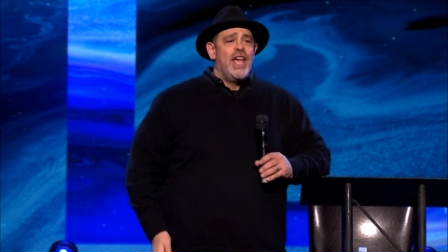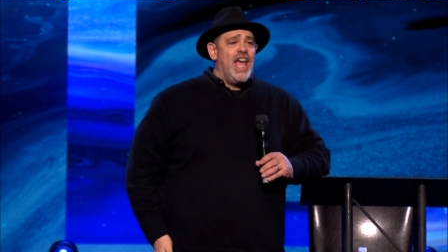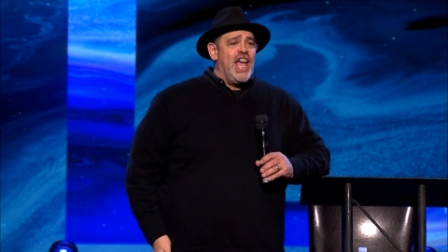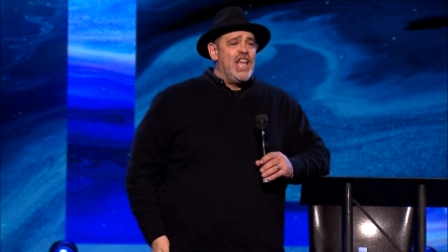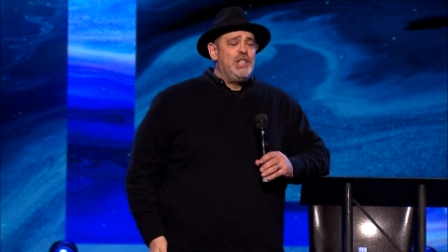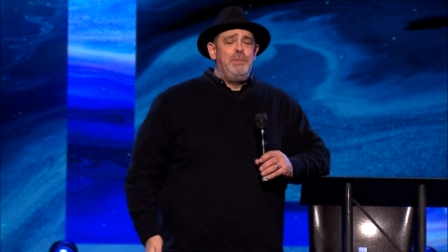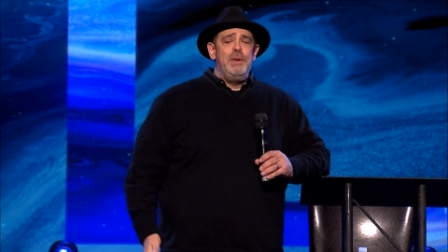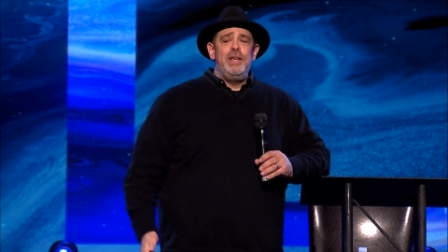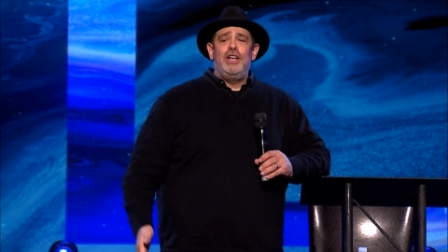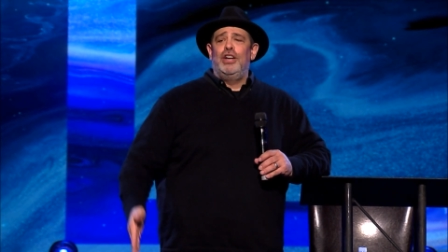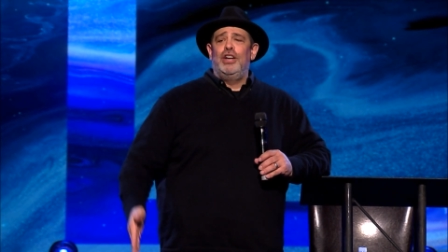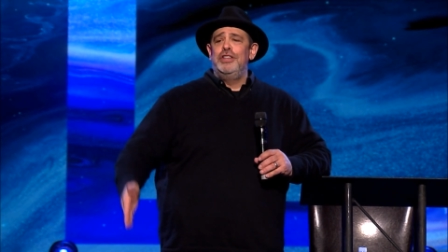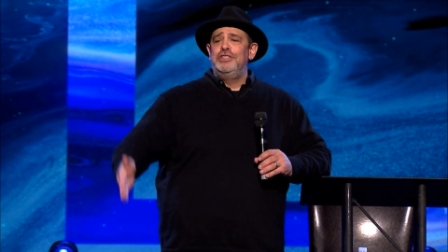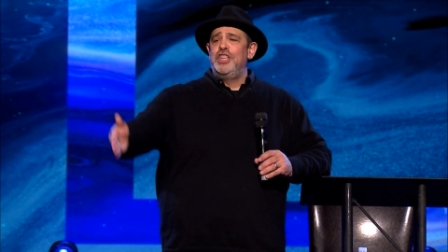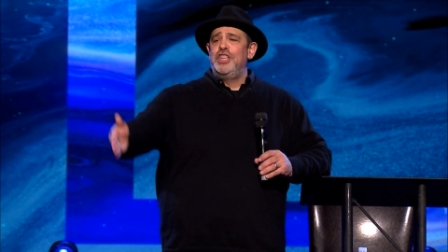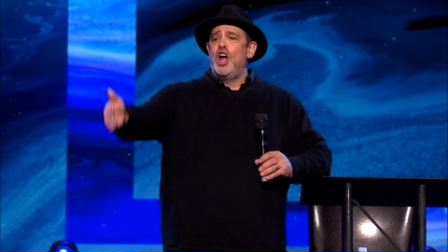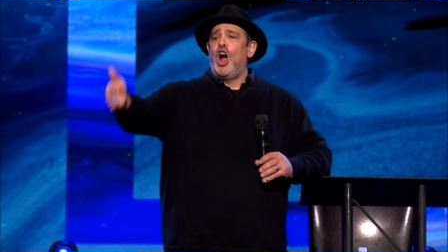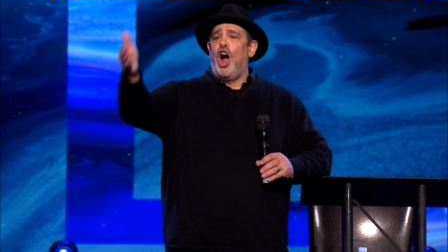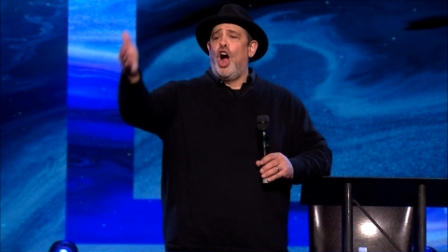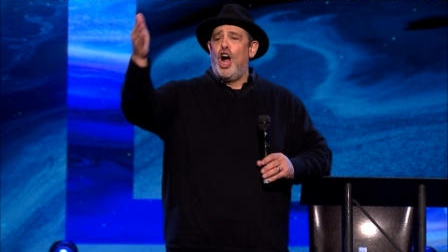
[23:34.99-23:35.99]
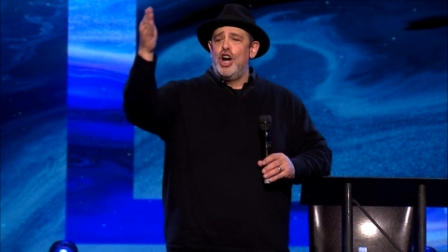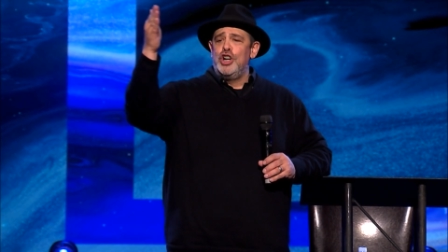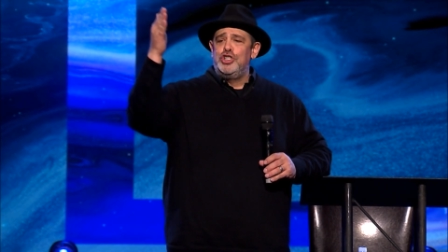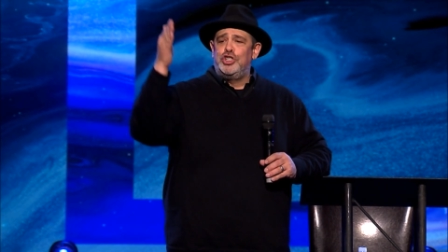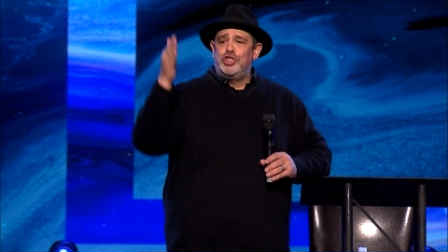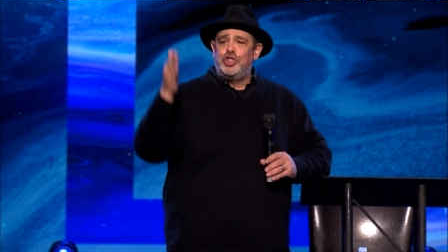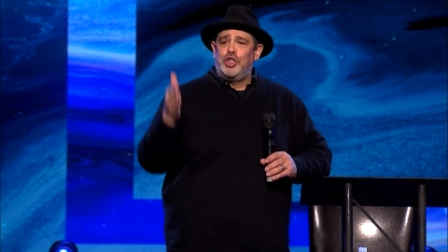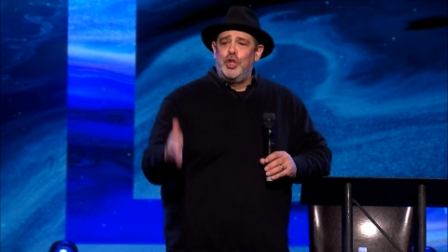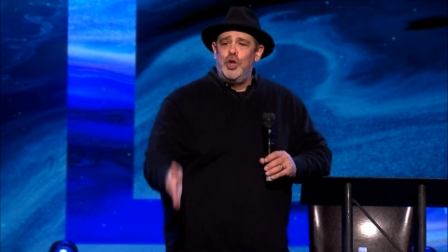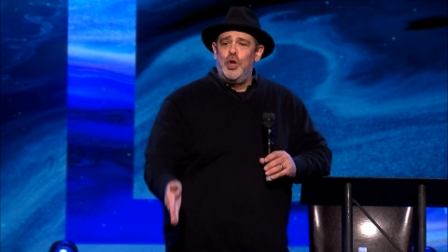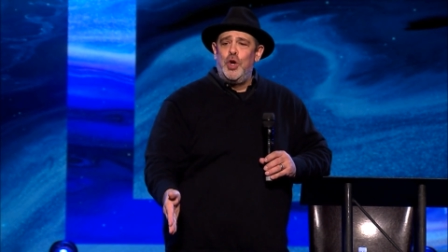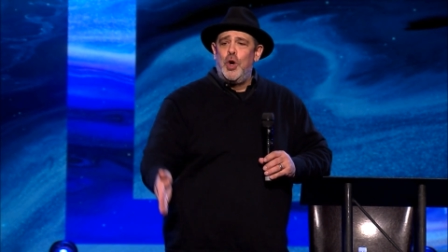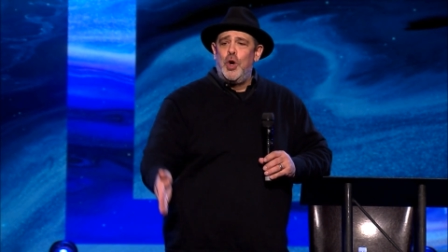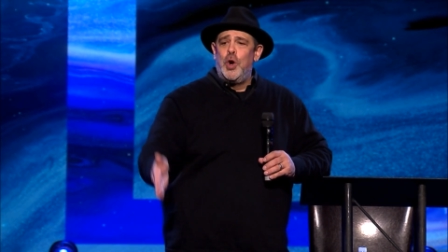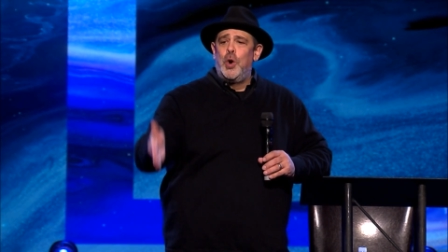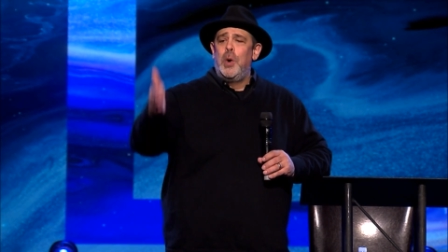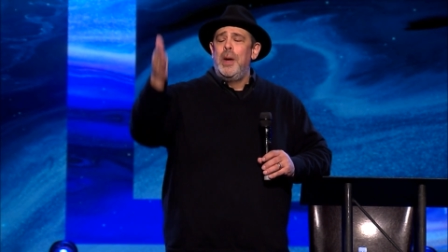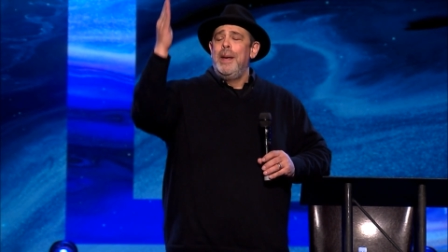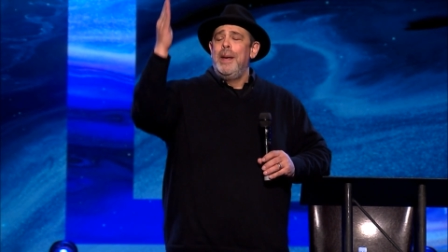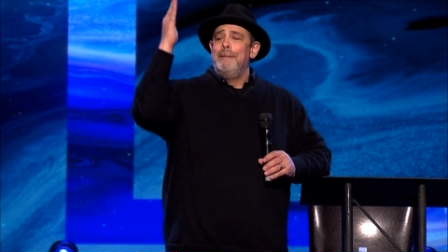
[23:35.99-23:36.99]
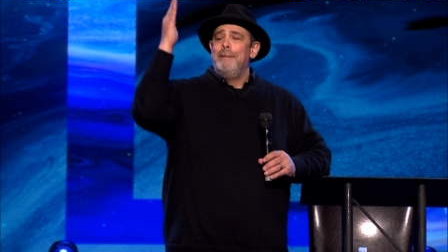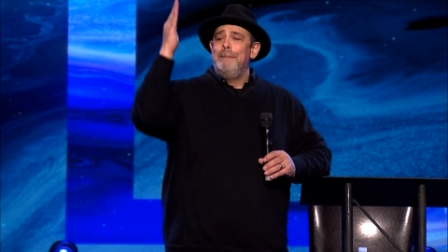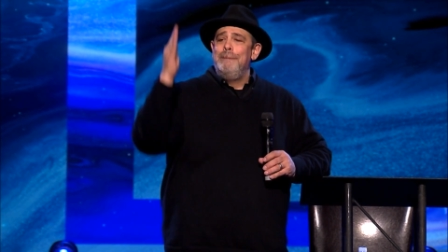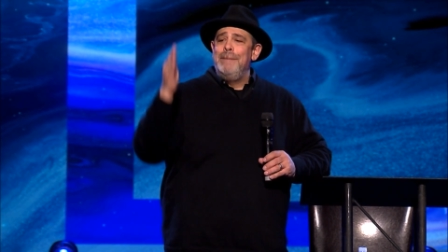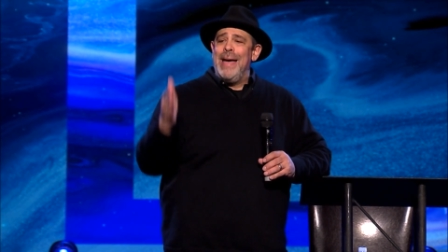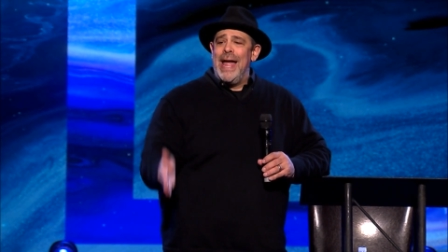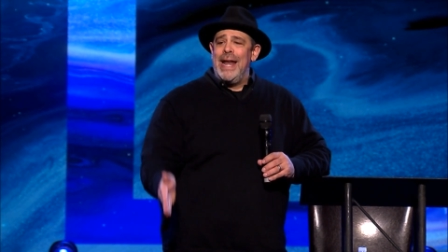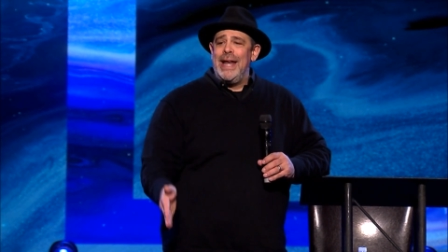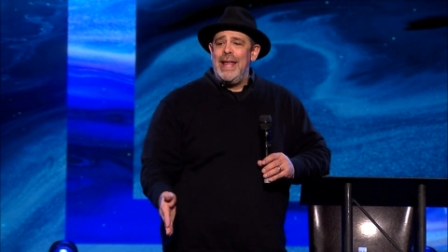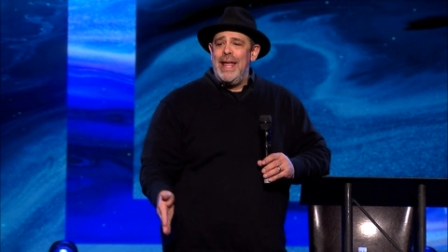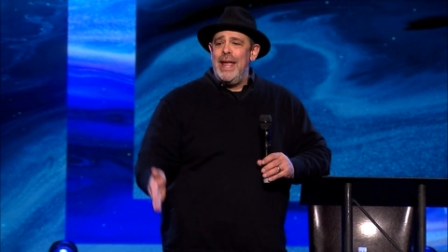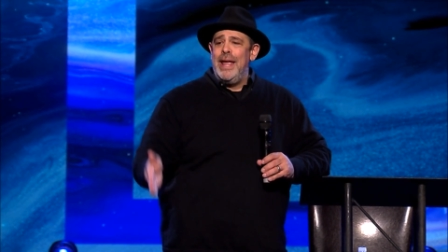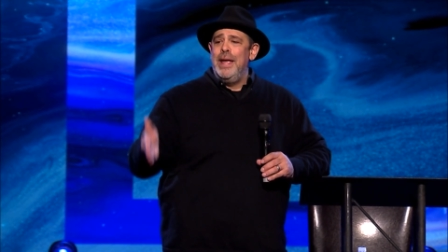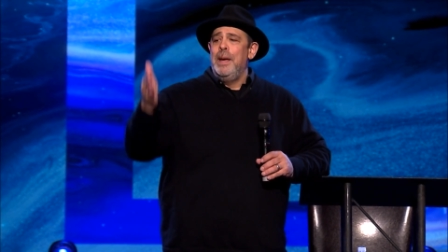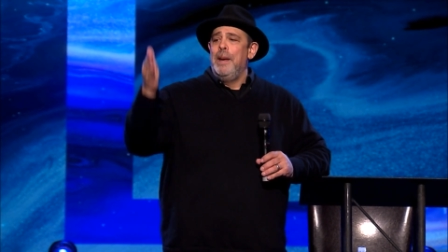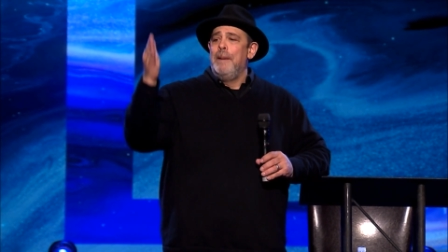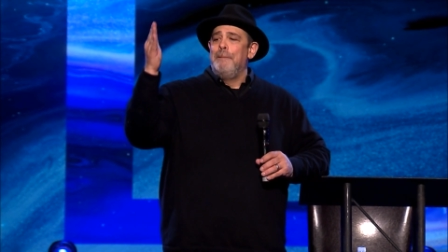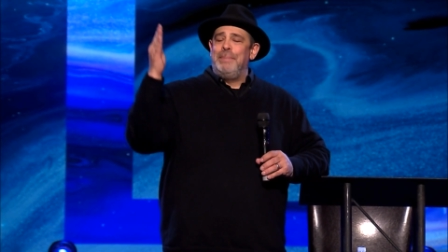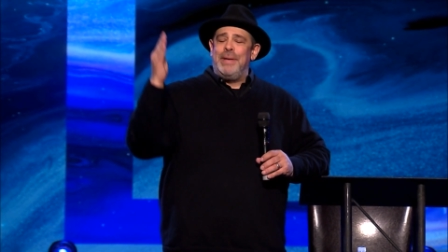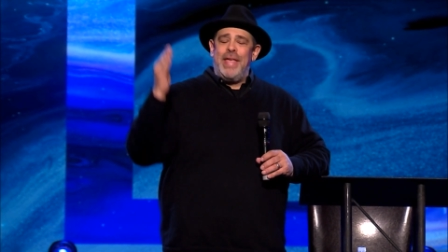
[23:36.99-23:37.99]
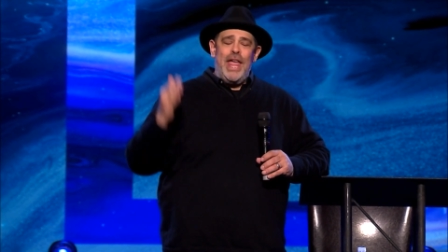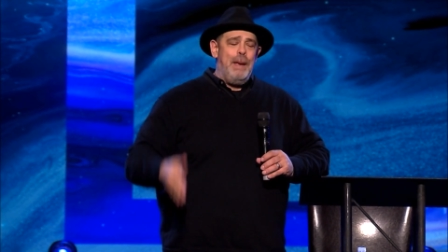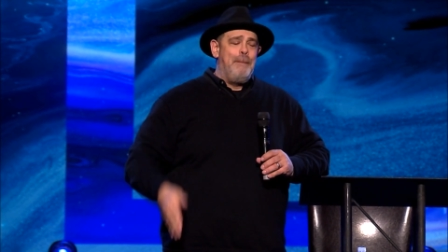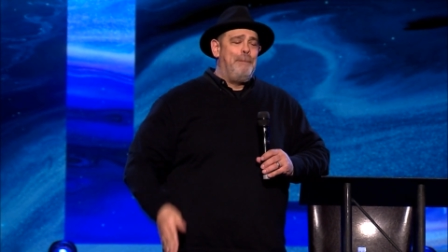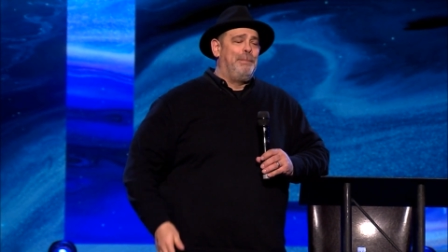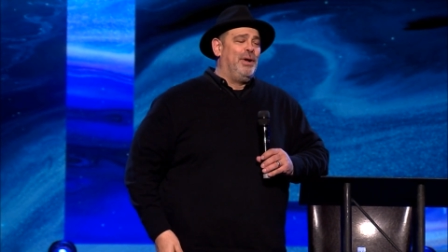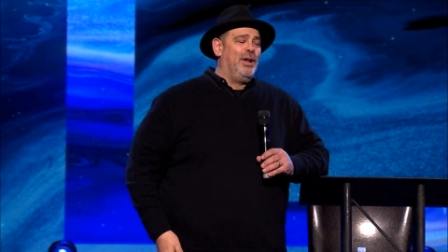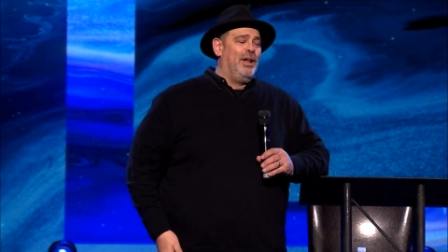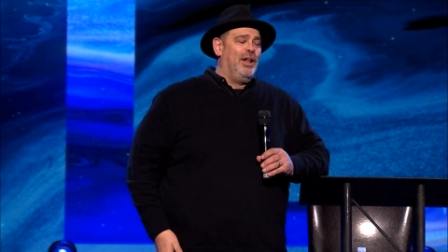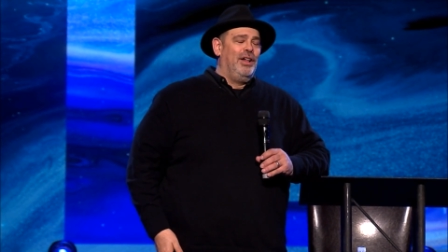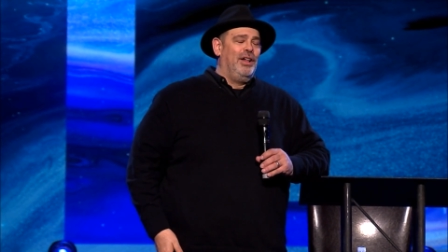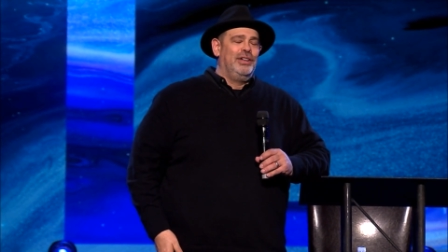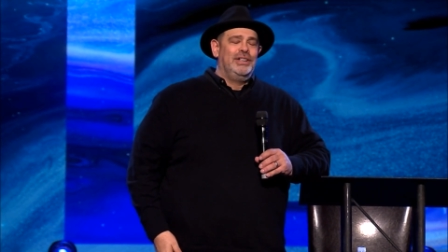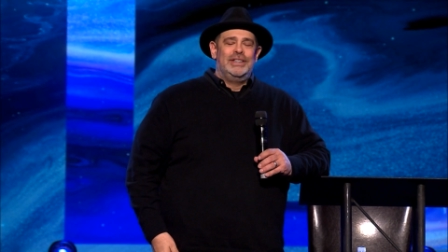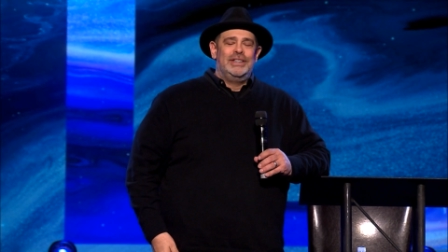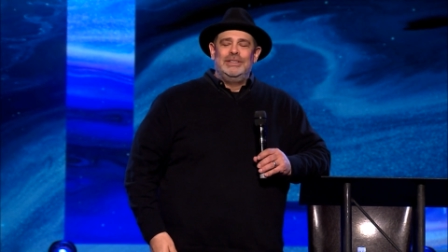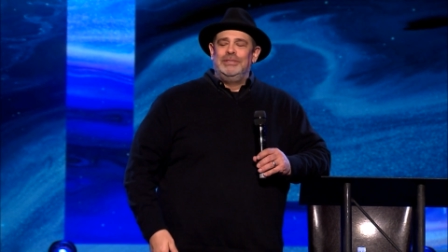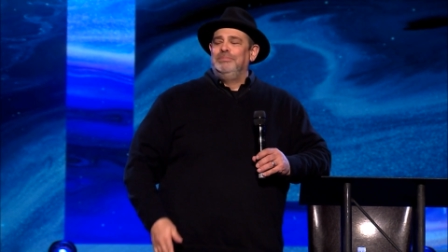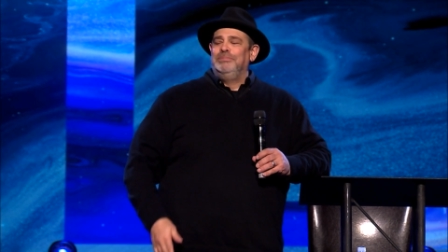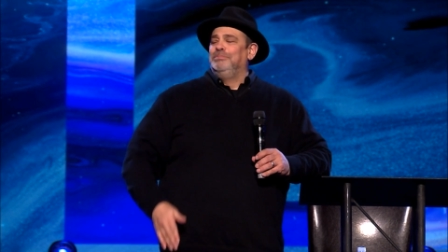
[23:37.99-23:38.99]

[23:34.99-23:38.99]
is because there are too many people.